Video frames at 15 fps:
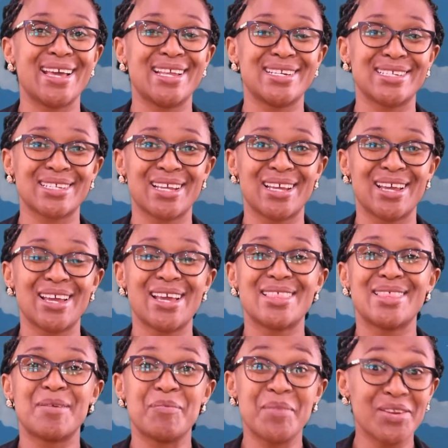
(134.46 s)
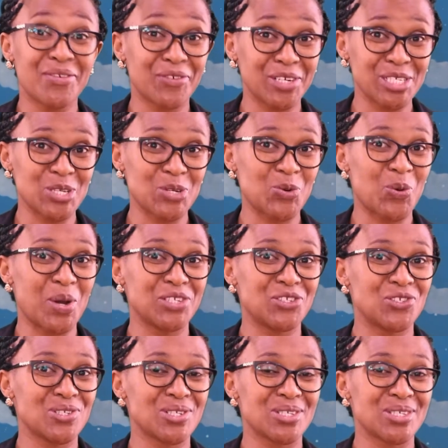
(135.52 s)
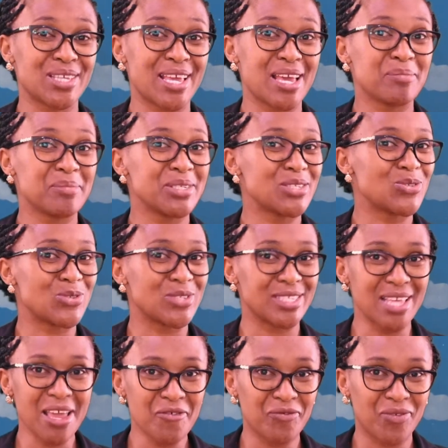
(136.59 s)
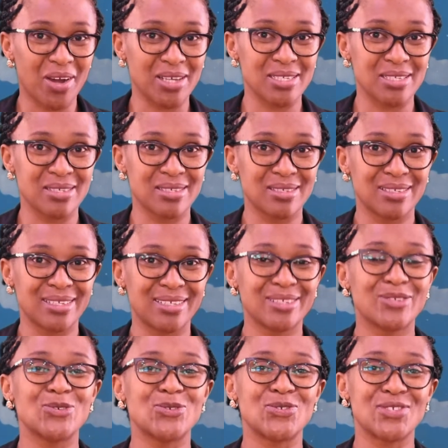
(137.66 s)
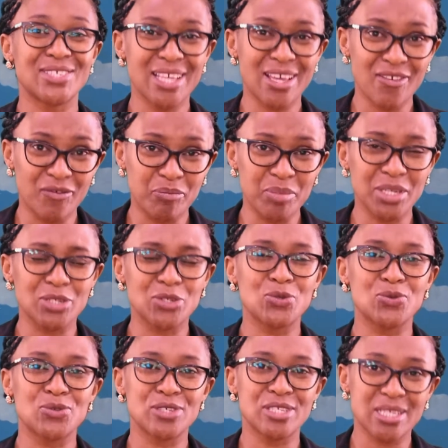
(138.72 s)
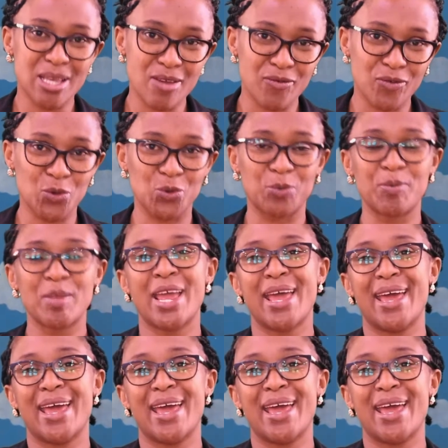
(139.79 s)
And the main reason why Jesus came is to save us, to save me, to save you.